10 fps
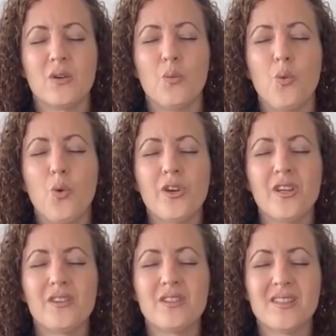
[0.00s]
What
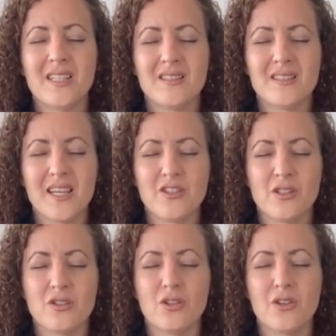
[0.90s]
are the
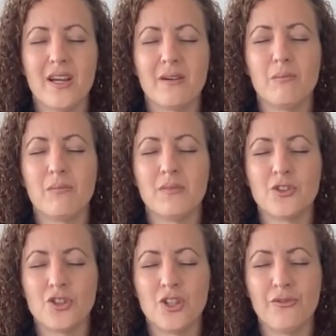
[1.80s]
sensations? So now
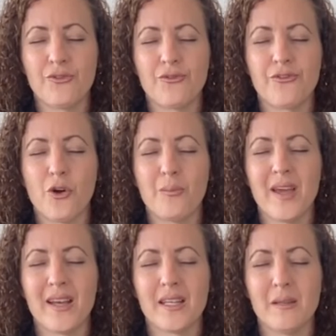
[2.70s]
shift from
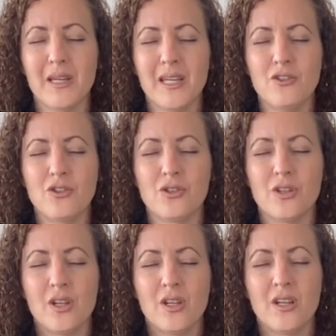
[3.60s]
that image
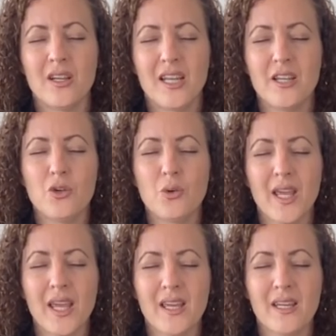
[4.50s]
in your
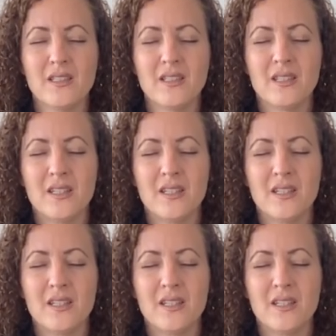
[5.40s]
head